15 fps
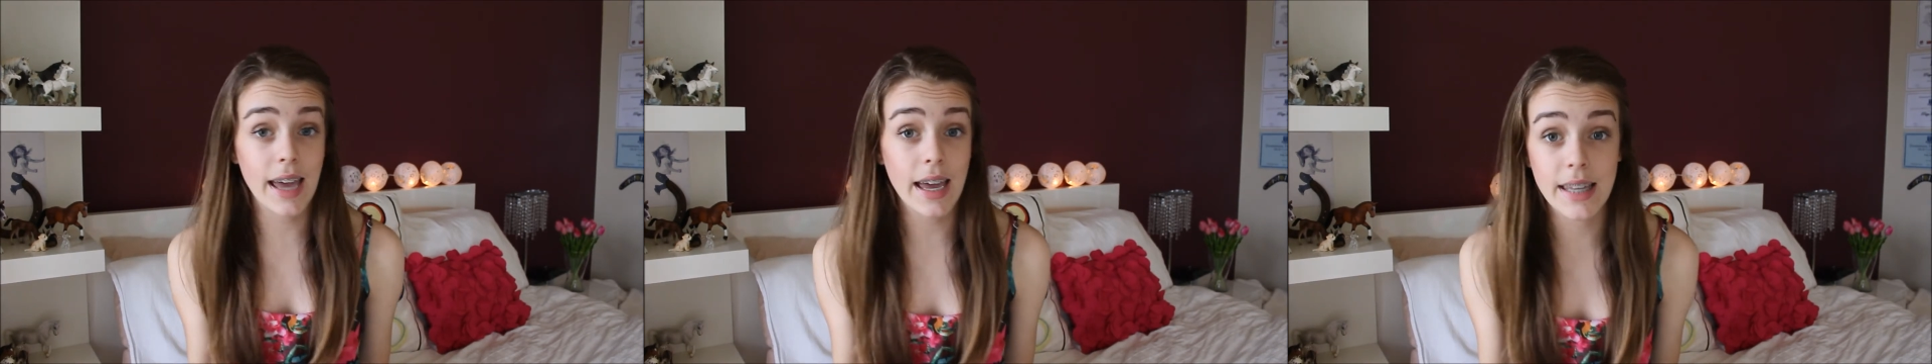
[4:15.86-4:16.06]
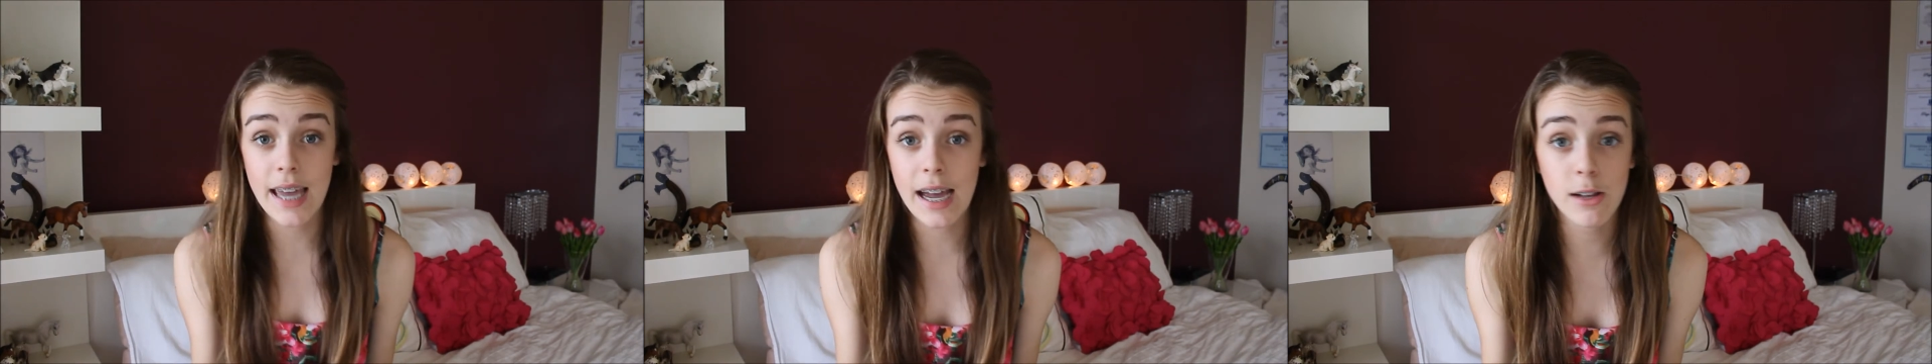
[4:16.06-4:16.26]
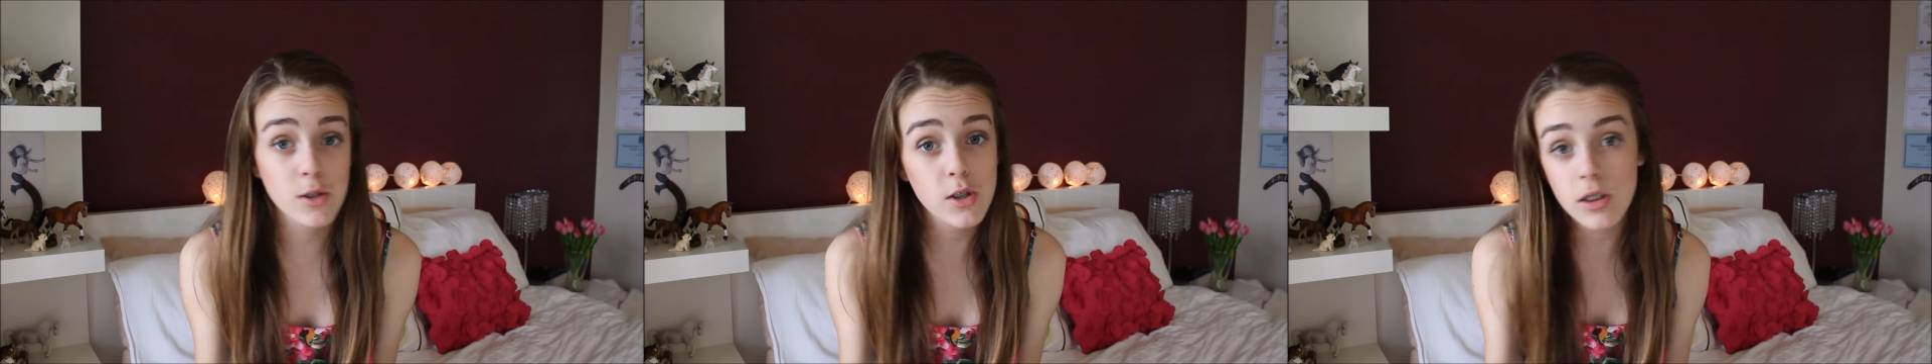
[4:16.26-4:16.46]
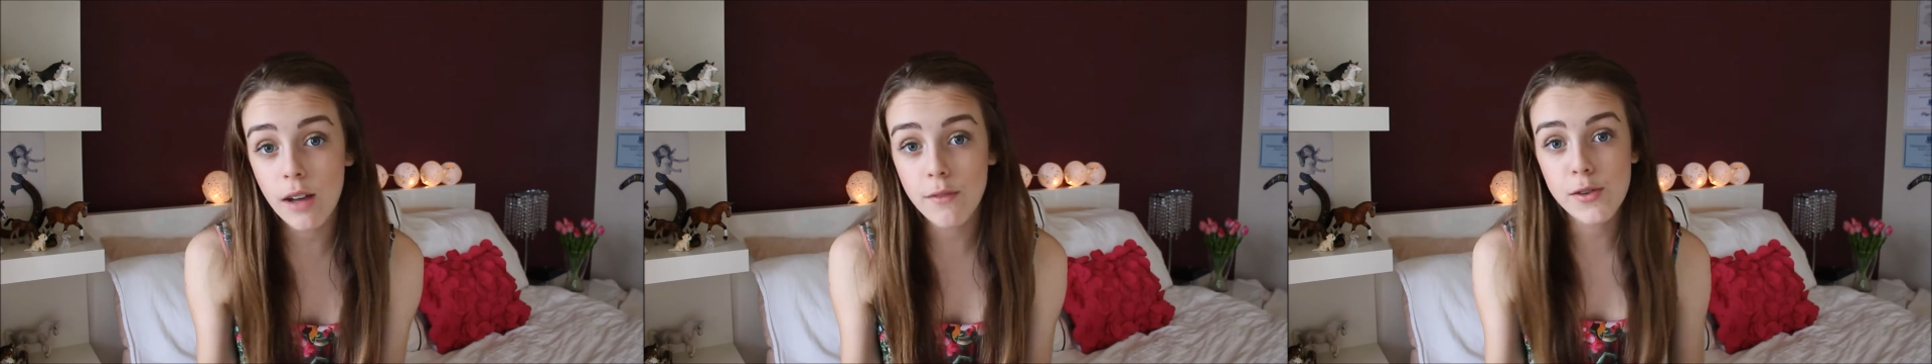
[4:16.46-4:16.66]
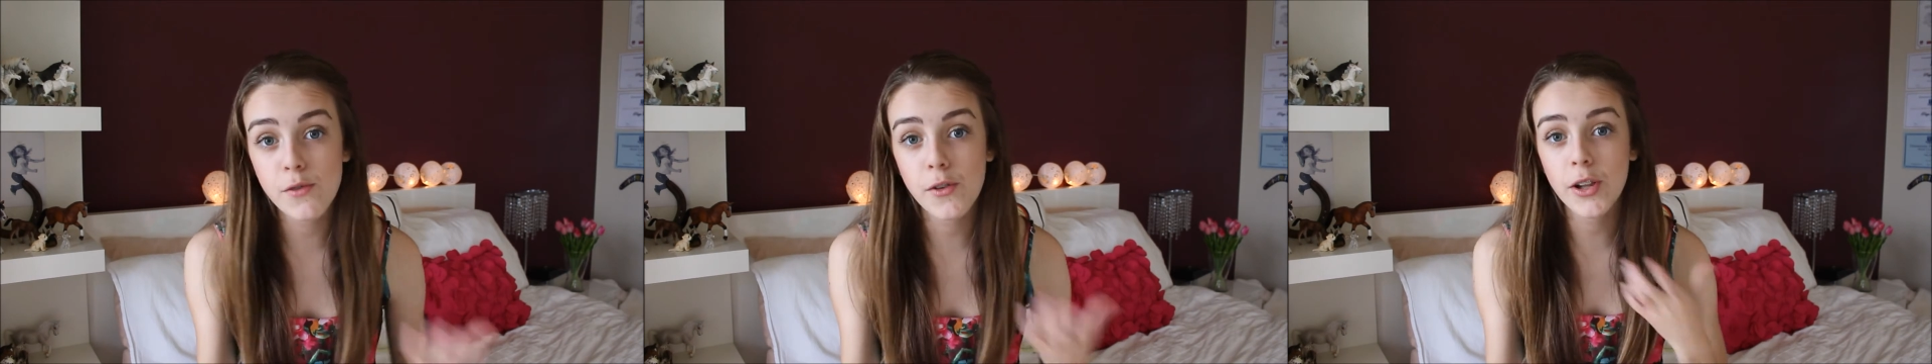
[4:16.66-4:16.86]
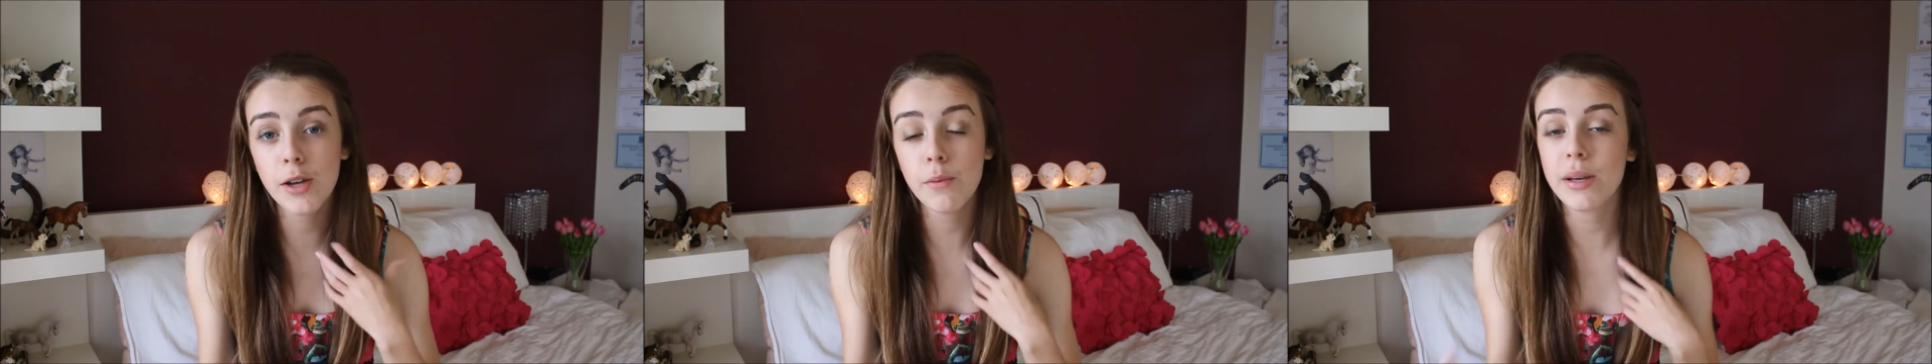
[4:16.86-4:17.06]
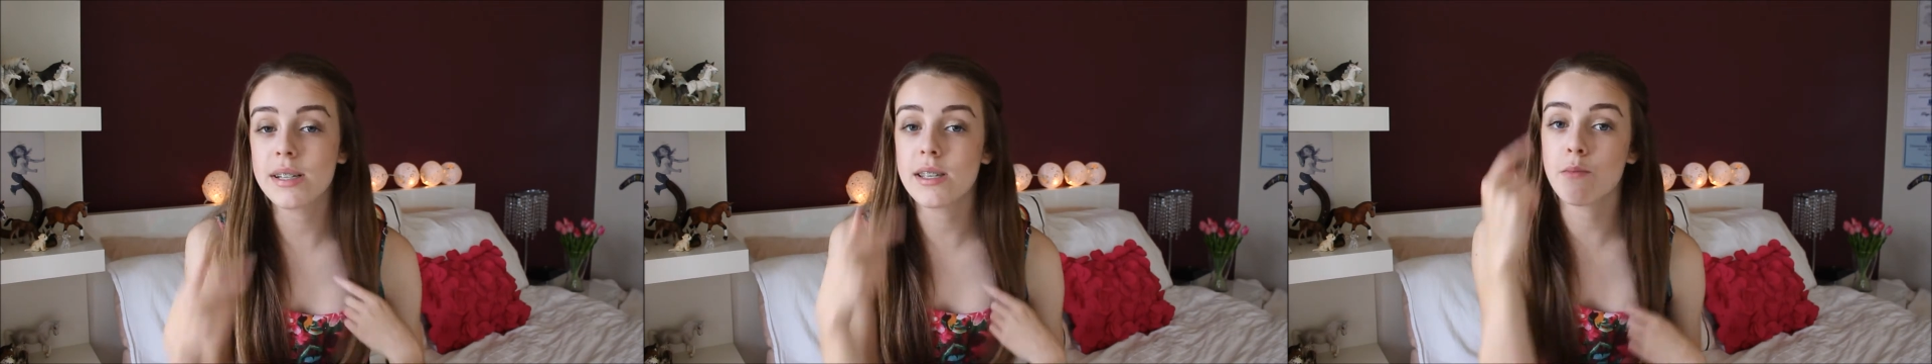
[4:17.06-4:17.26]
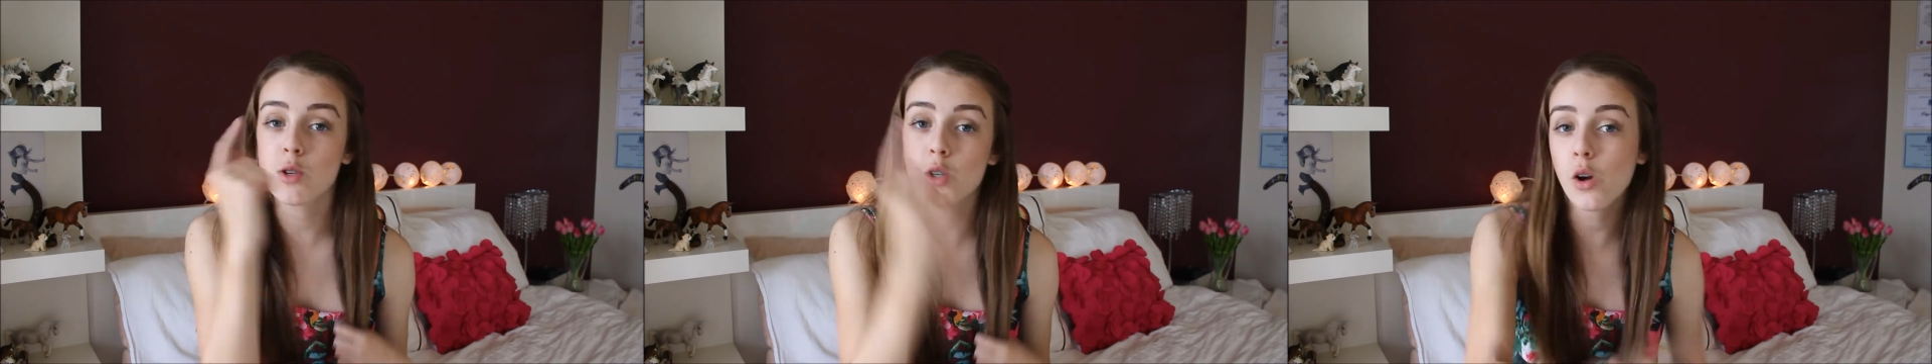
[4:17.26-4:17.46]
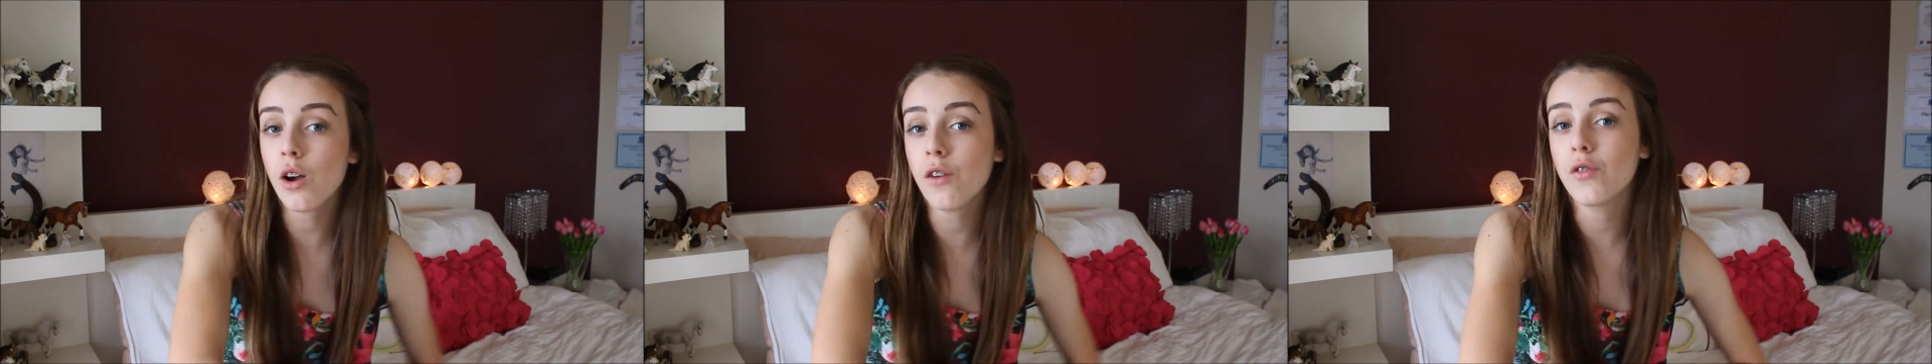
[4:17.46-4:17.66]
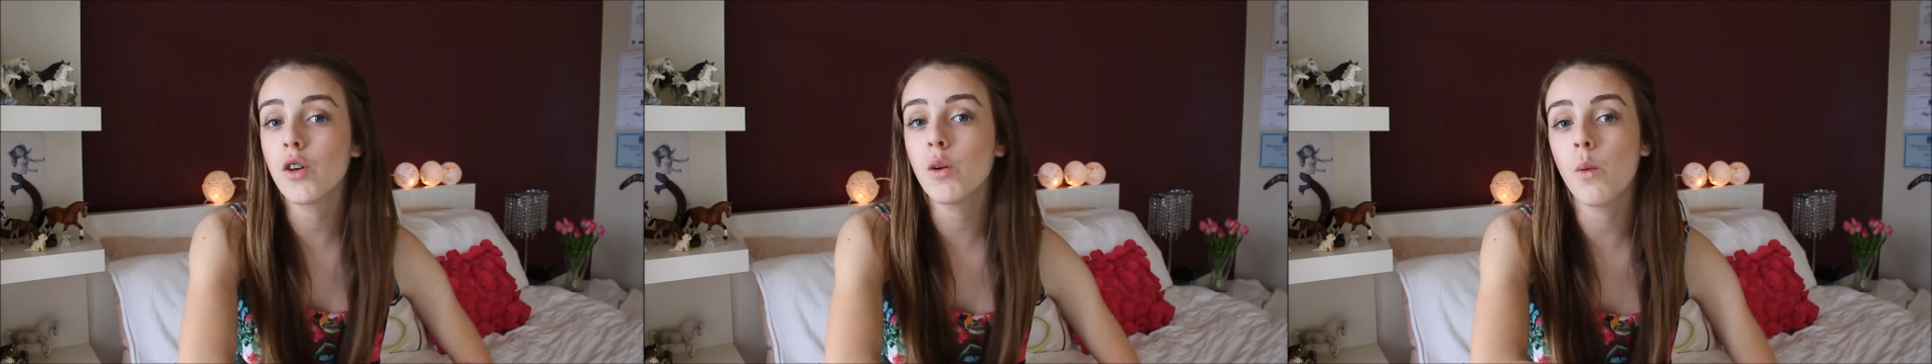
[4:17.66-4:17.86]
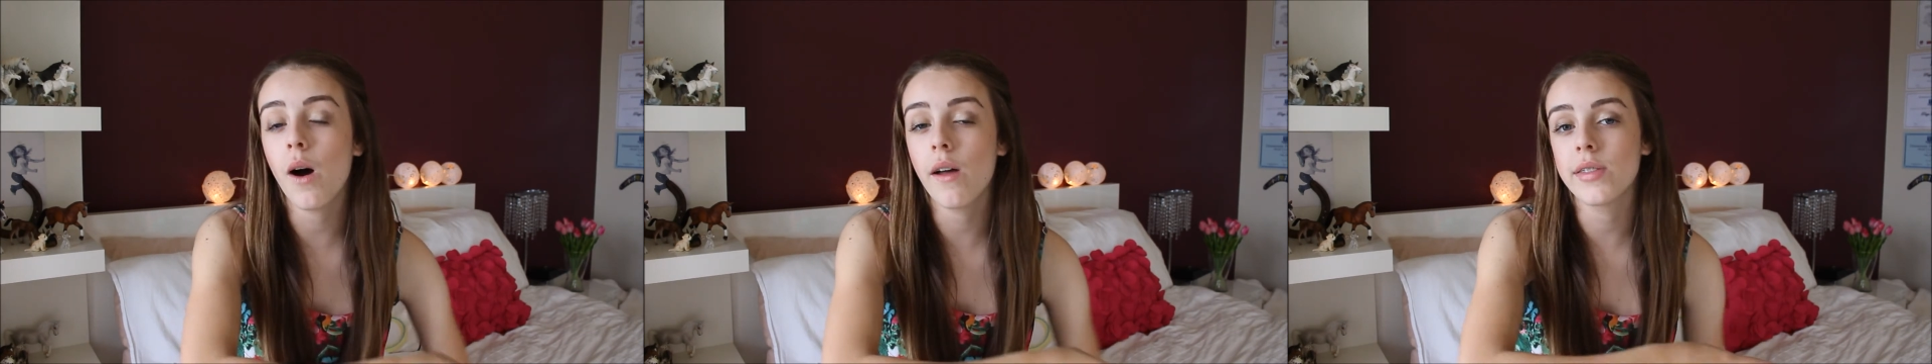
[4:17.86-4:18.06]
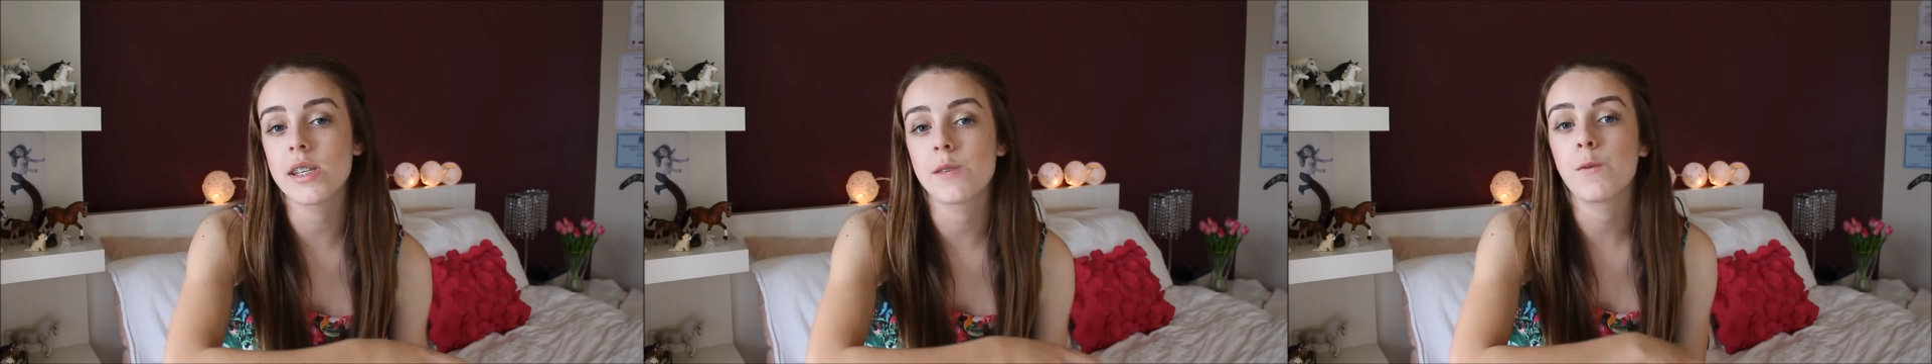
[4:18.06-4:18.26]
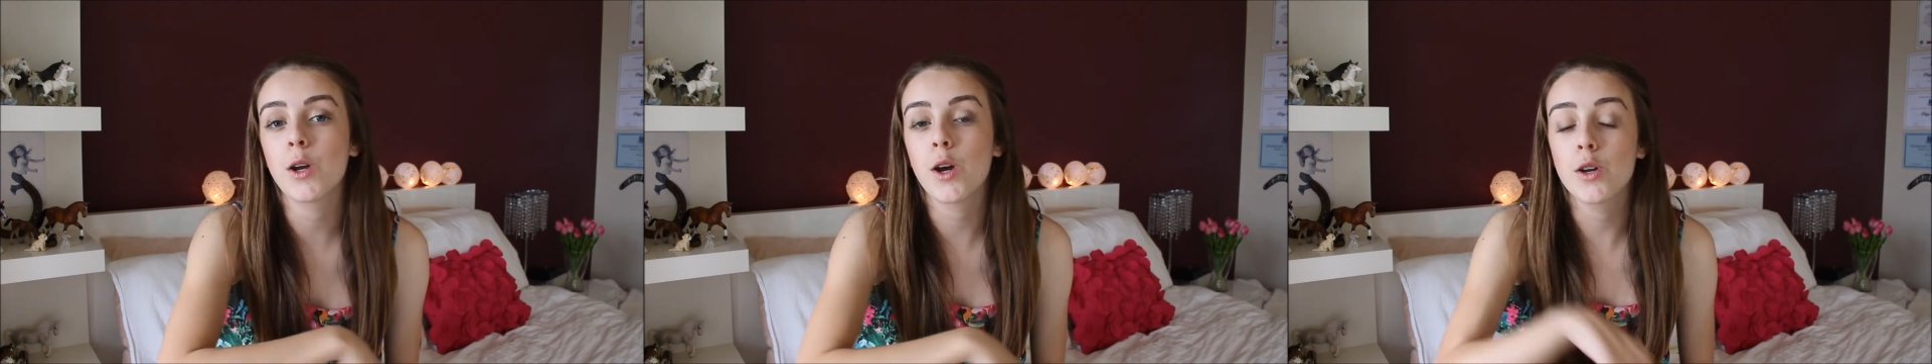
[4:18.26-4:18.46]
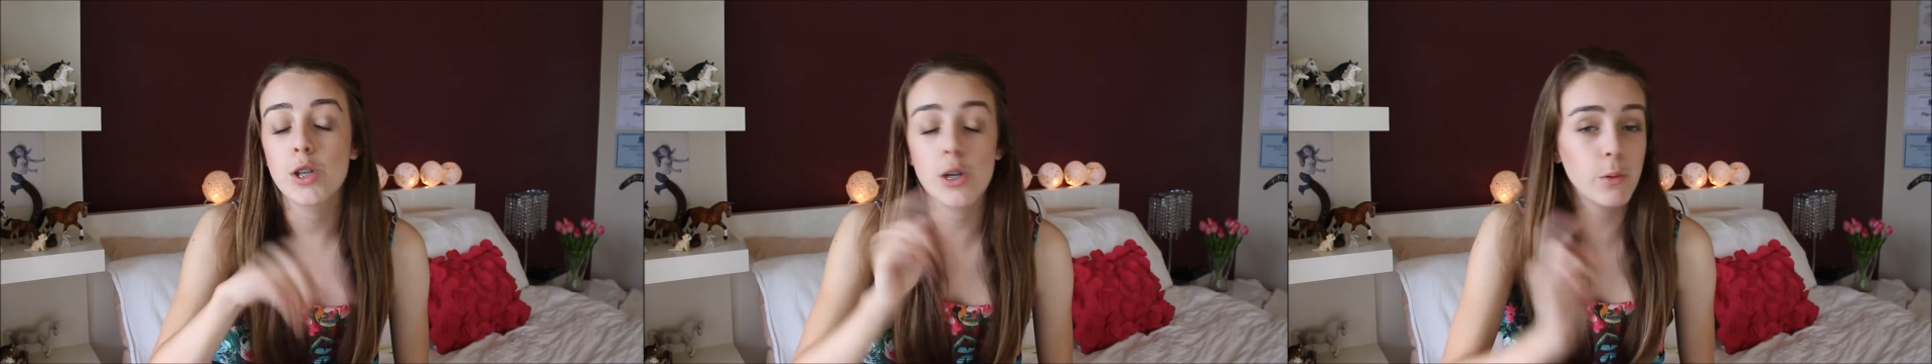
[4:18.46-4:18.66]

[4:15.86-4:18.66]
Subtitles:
accounts you'd love to follow, because I'm sure if you were on this video,